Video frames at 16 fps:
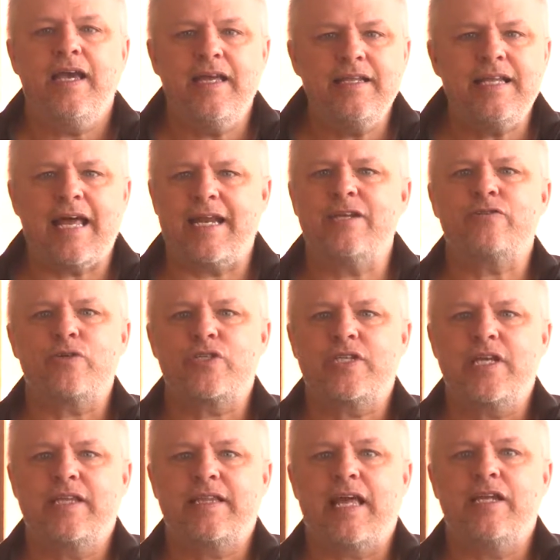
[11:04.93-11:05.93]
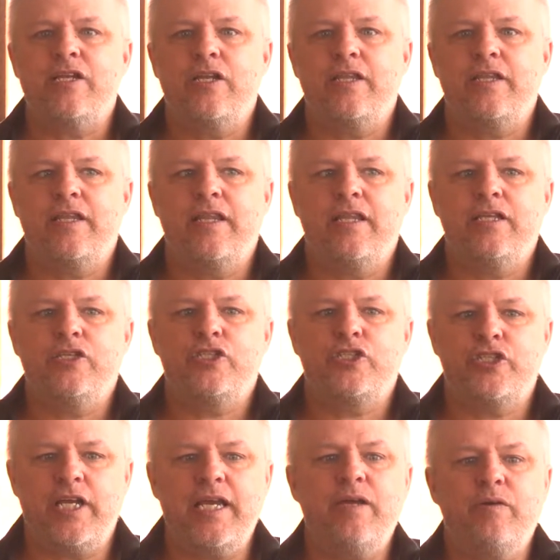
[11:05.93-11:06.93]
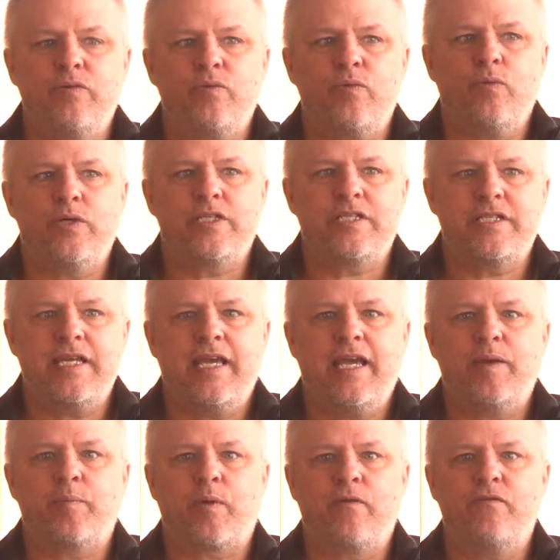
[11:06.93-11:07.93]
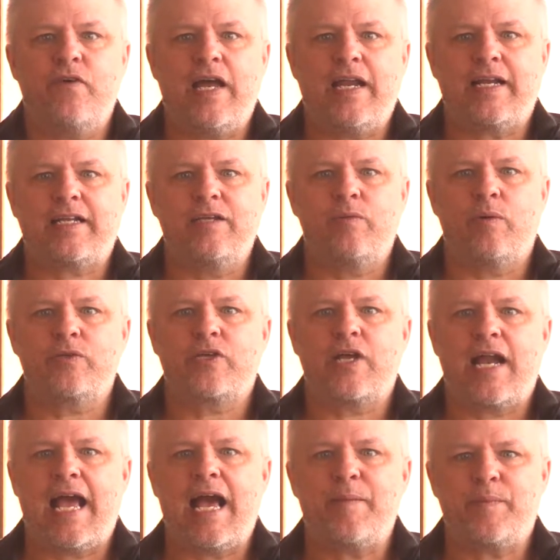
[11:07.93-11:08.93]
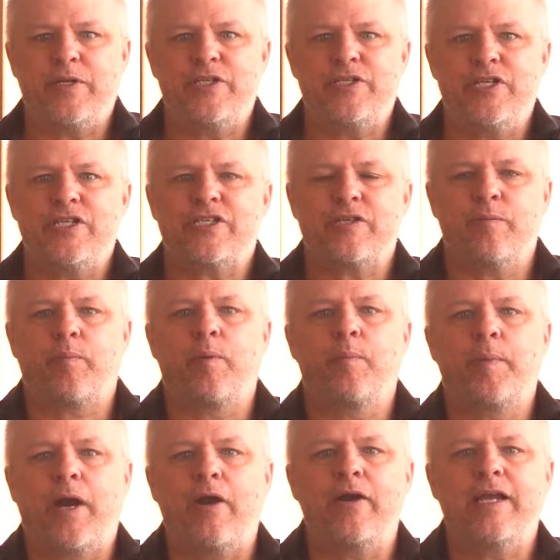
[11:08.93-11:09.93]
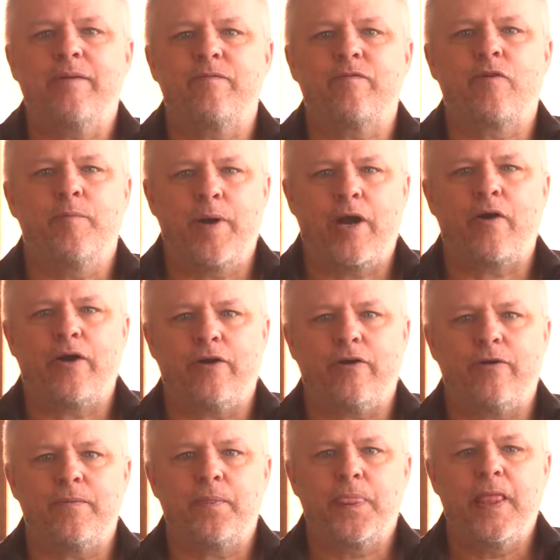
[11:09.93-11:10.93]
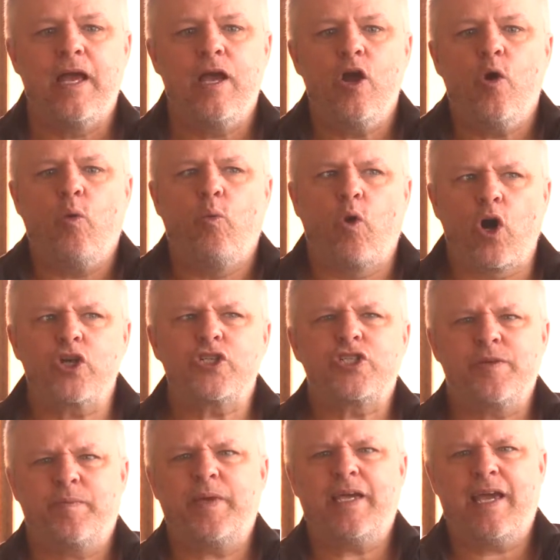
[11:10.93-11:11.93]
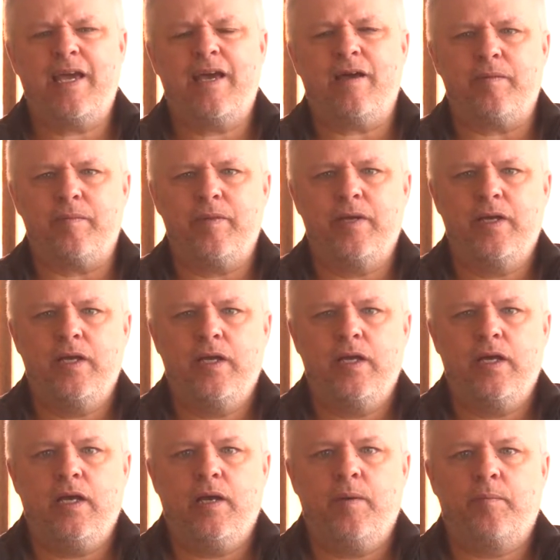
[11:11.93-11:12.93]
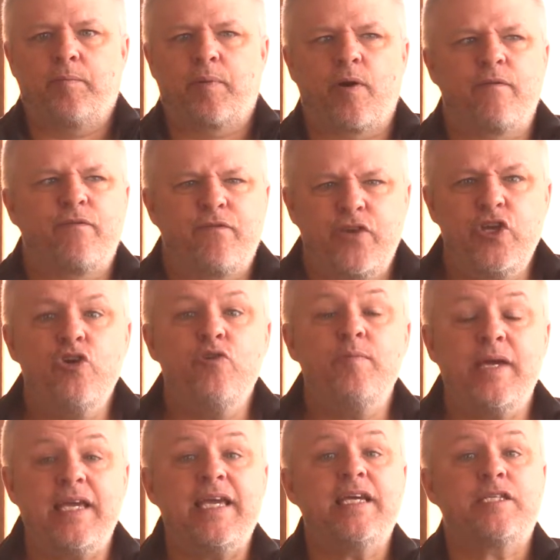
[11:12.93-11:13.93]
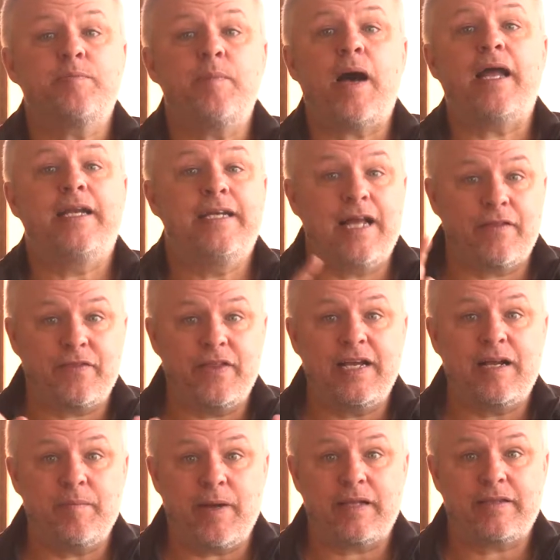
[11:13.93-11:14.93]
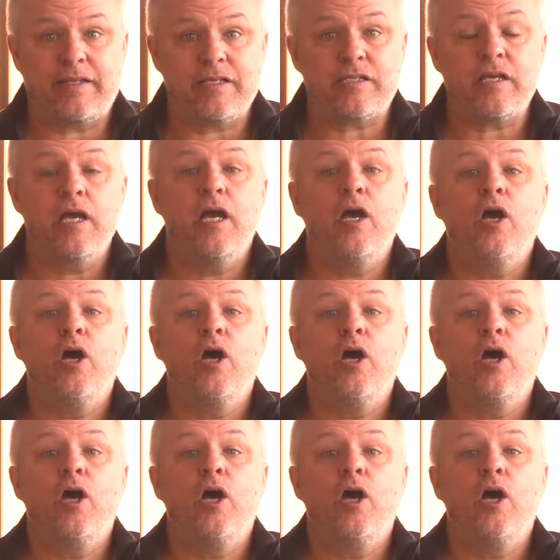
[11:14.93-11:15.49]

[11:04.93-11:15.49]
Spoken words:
Isn't that interesting that she was seeing prophetically what was going to happen to Jesus and preparing him for burial, worshiping him, perfuming his body. Now think about this.